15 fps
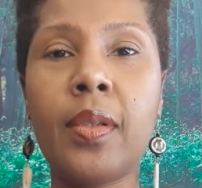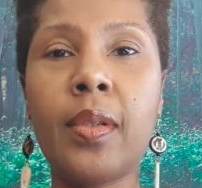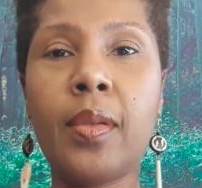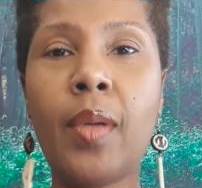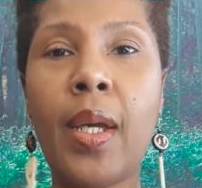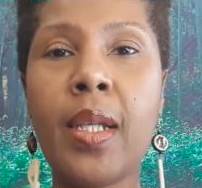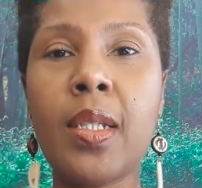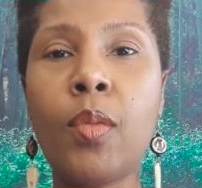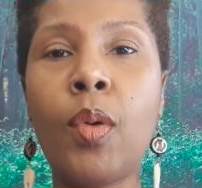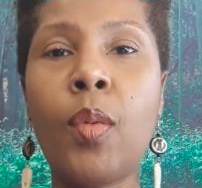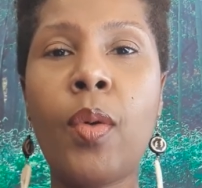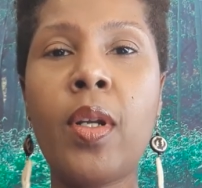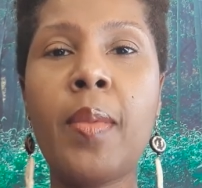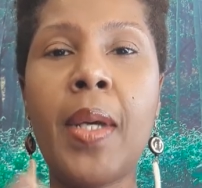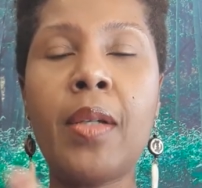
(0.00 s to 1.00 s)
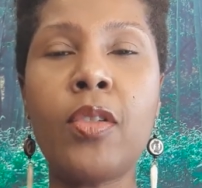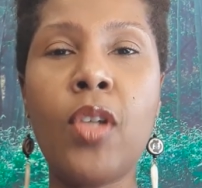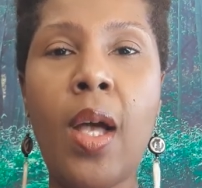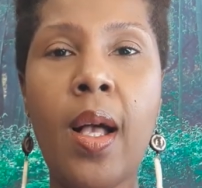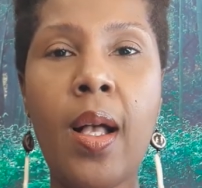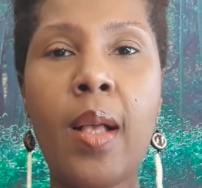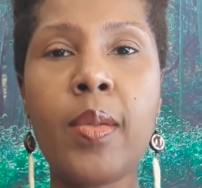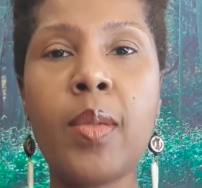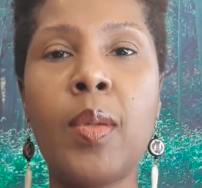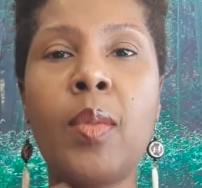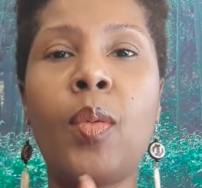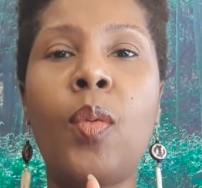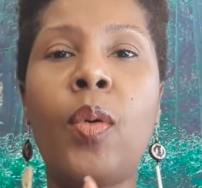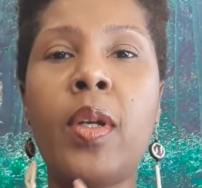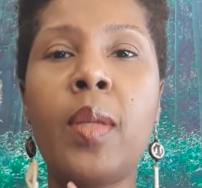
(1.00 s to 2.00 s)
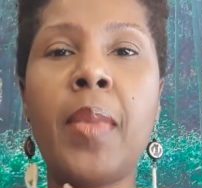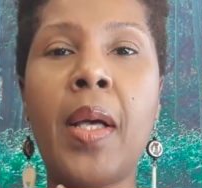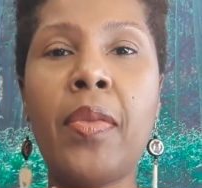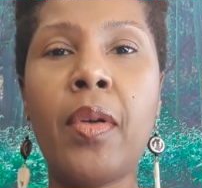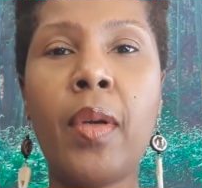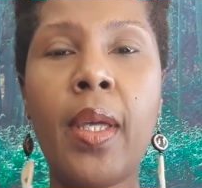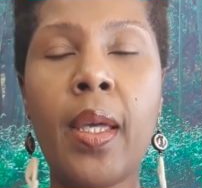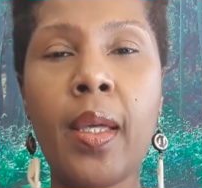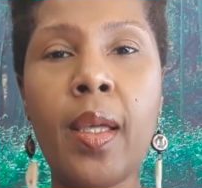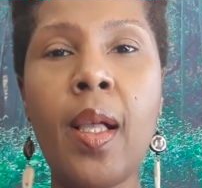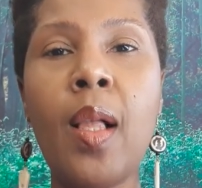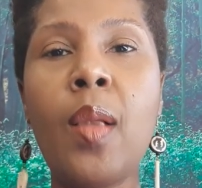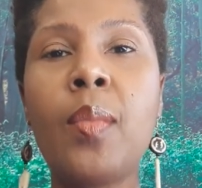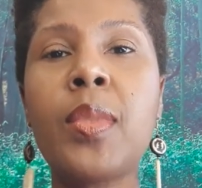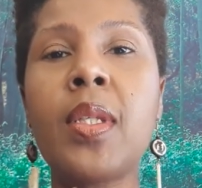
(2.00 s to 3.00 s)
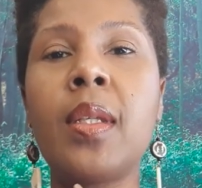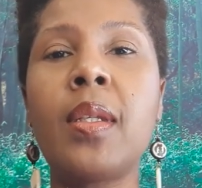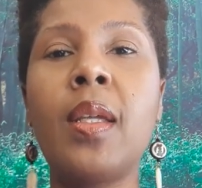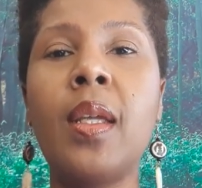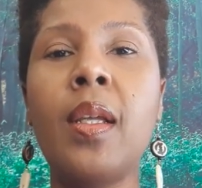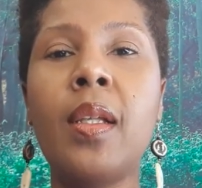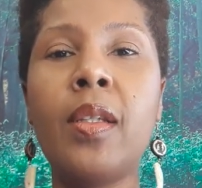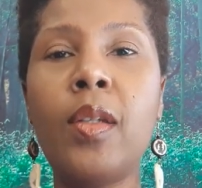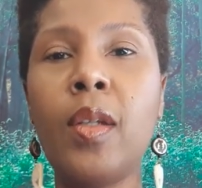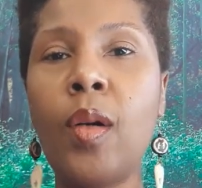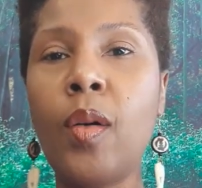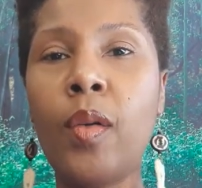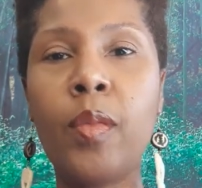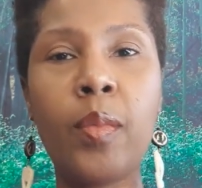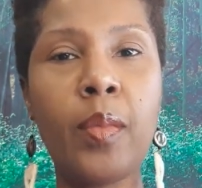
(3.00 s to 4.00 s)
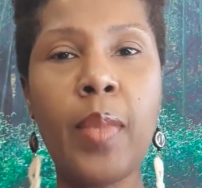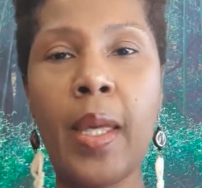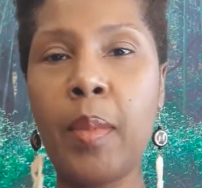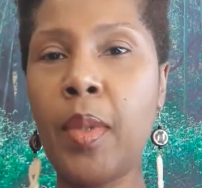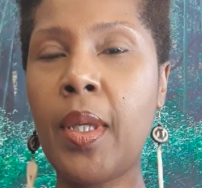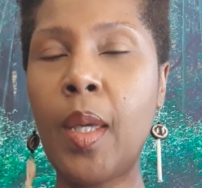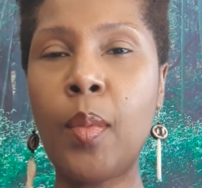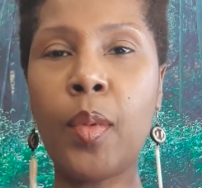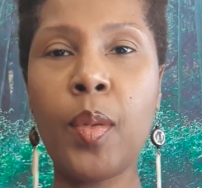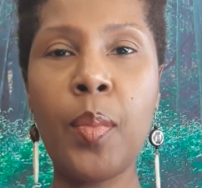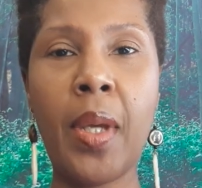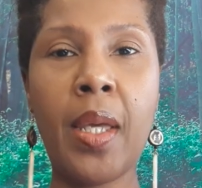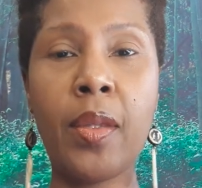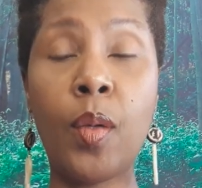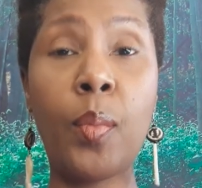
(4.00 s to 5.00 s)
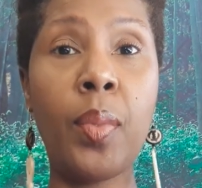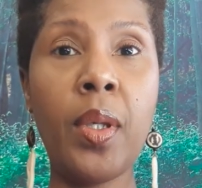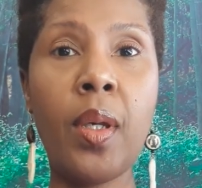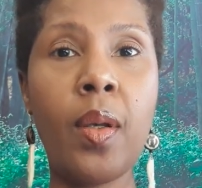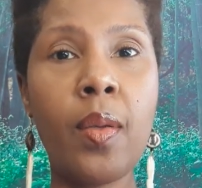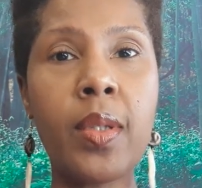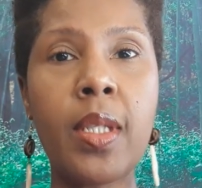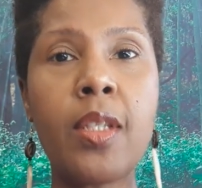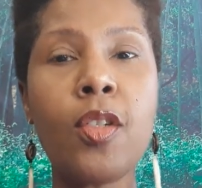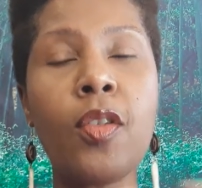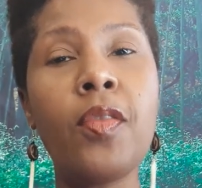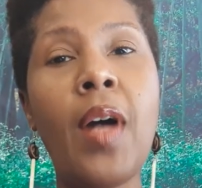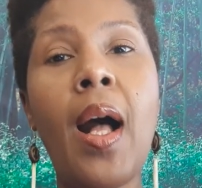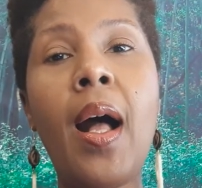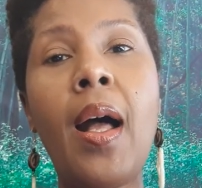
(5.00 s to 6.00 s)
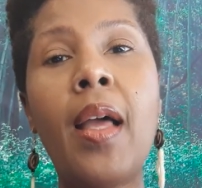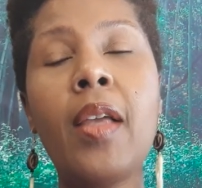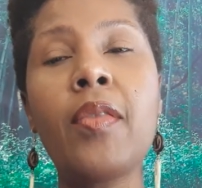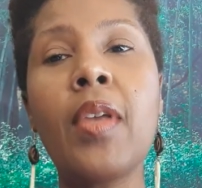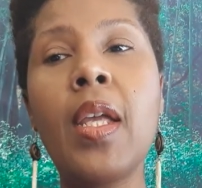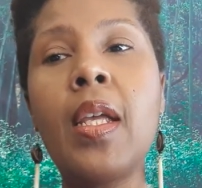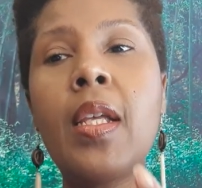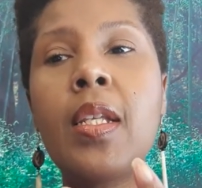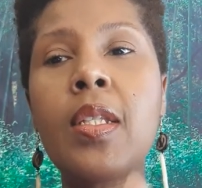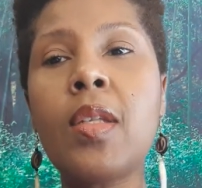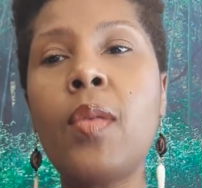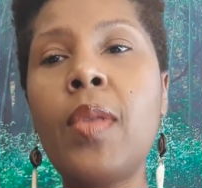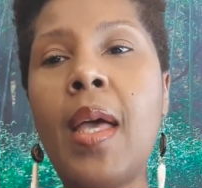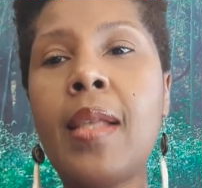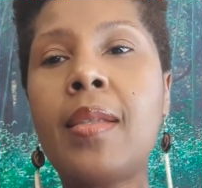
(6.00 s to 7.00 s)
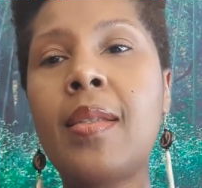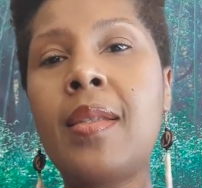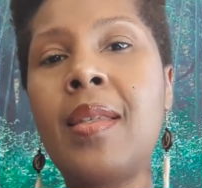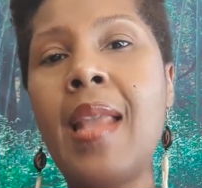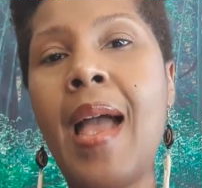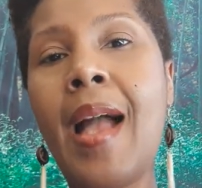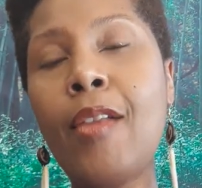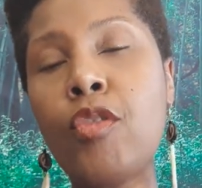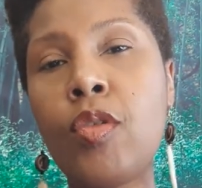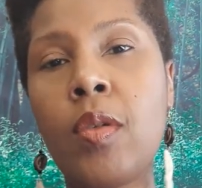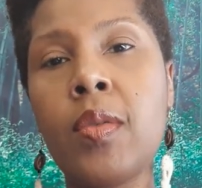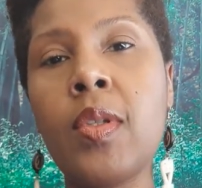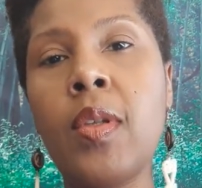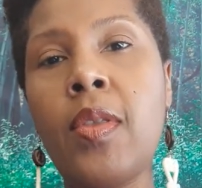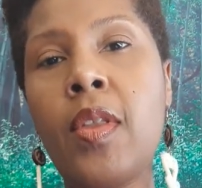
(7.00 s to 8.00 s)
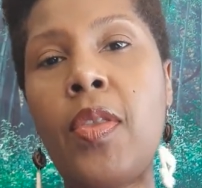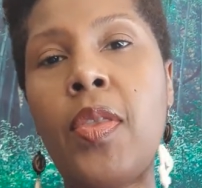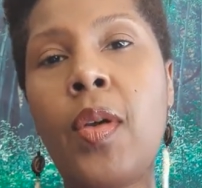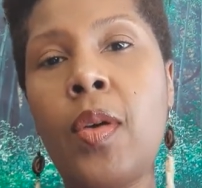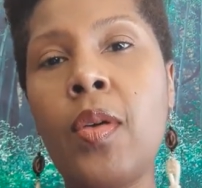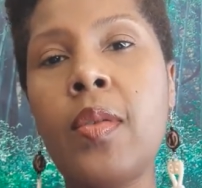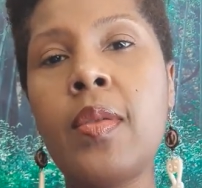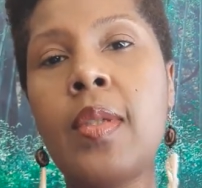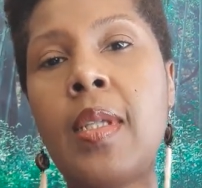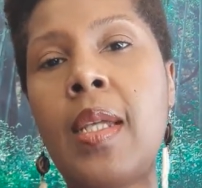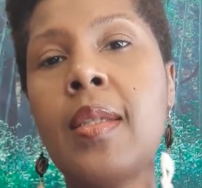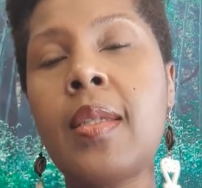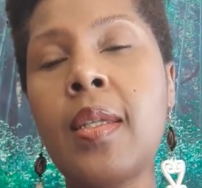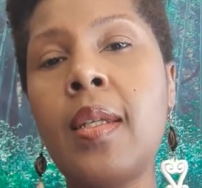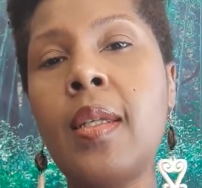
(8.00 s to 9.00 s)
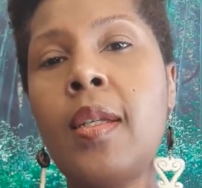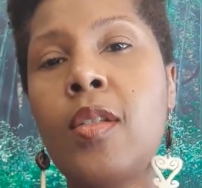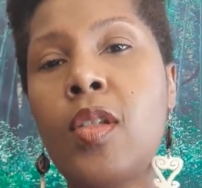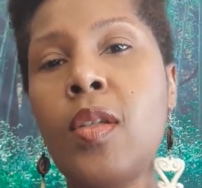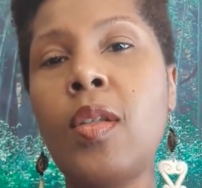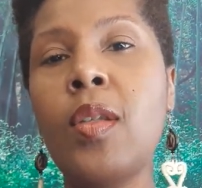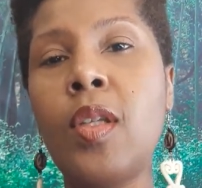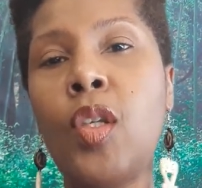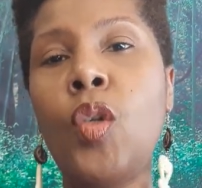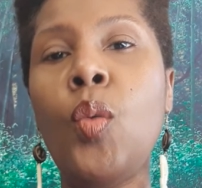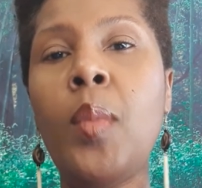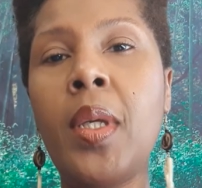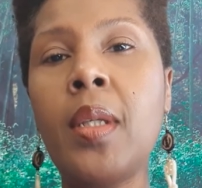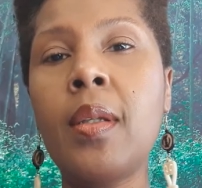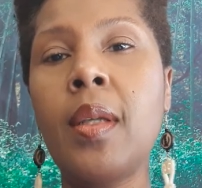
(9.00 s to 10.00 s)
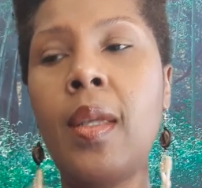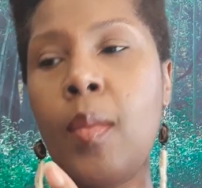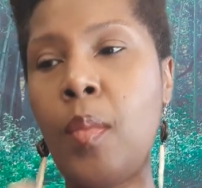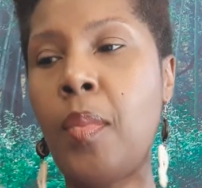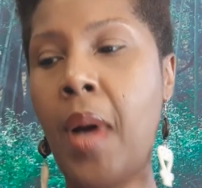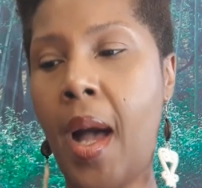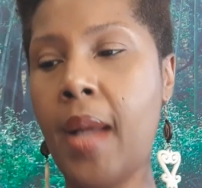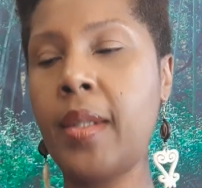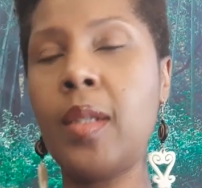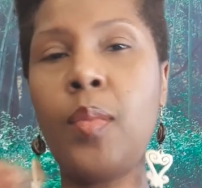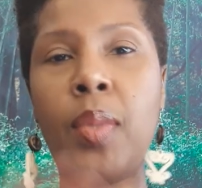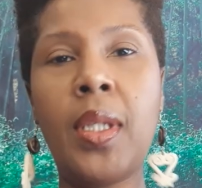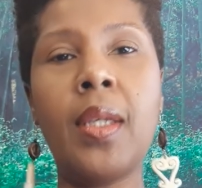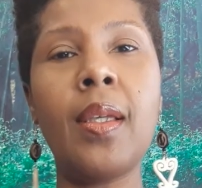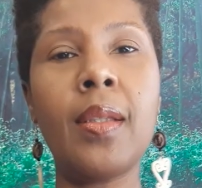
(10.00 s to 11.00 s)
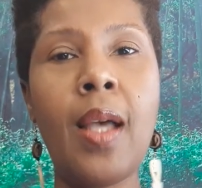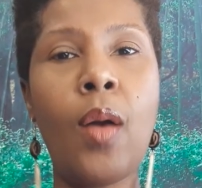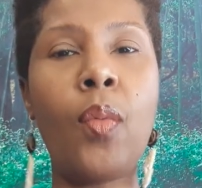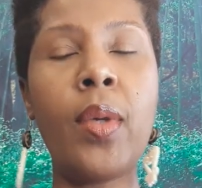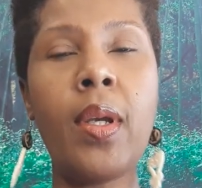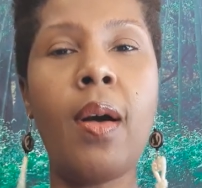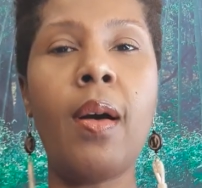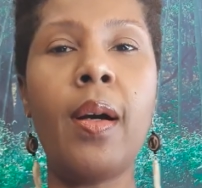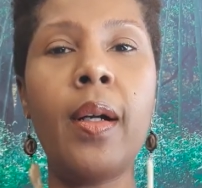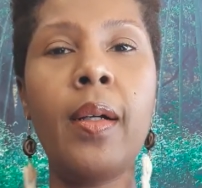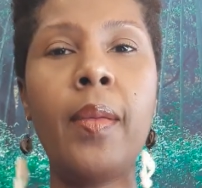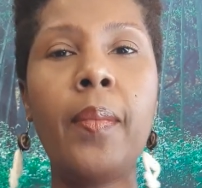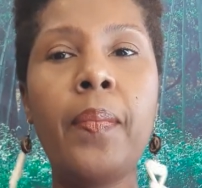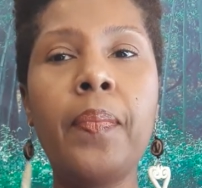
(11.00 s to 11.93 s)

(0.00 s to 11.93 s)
Right. So we're worried about jobs, people worried about their incomes and, you know, being able to pay their bills and survive. So that's natural to the third density and to the human embodied being that we are